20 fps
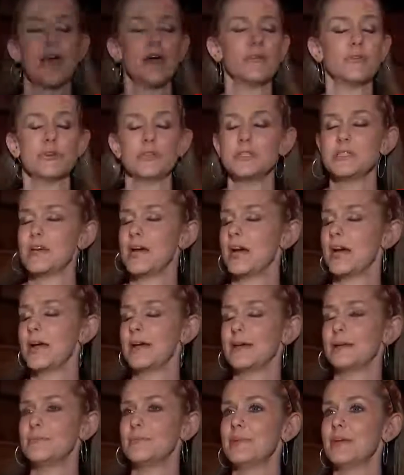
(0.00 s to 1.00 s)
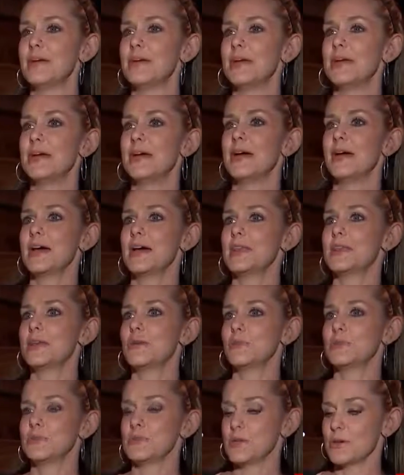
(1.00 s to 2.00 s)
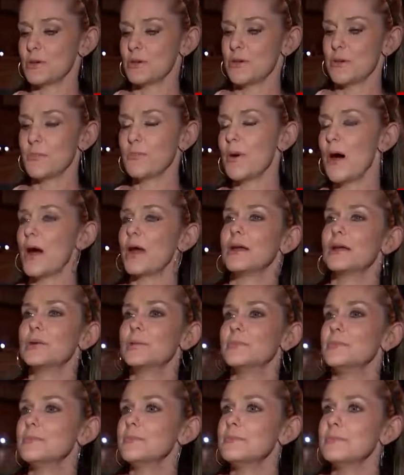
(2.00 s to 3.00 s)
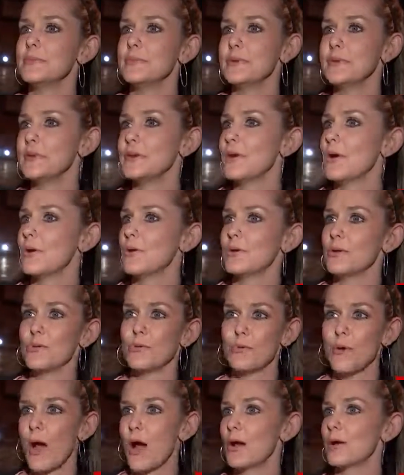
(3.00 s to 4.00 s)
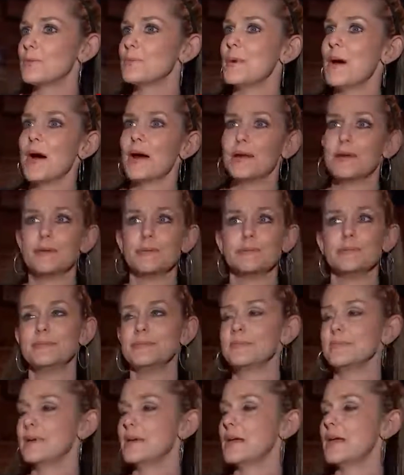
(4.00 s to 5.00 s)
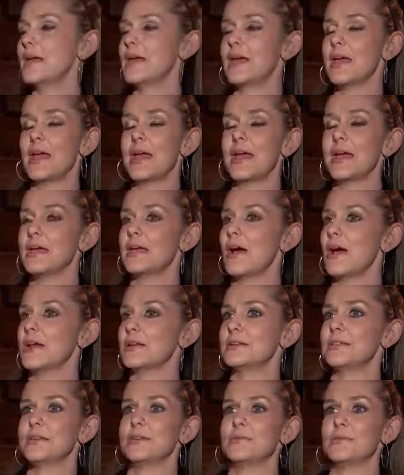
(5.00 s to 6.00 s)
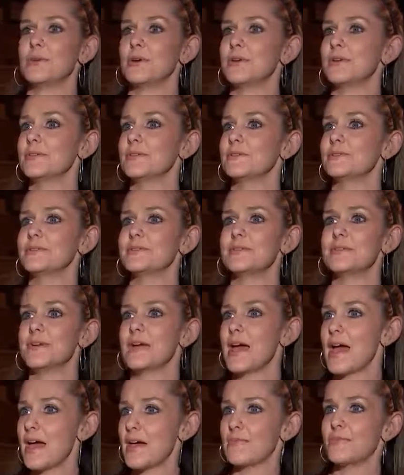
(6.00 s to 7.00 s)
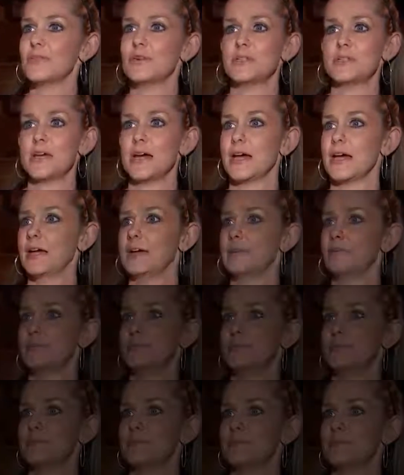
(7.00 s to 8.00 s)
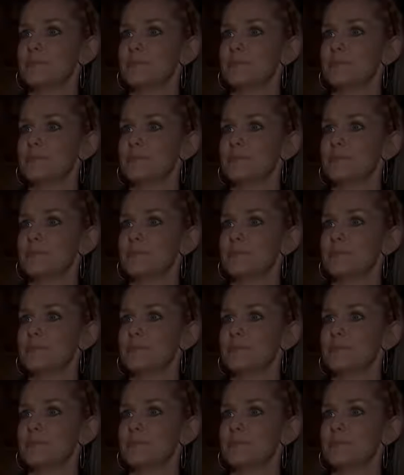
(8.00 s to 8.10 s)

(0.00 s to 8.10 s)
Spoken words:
And every time there was a bottom, you know, your rock bottom, it got deeper every time.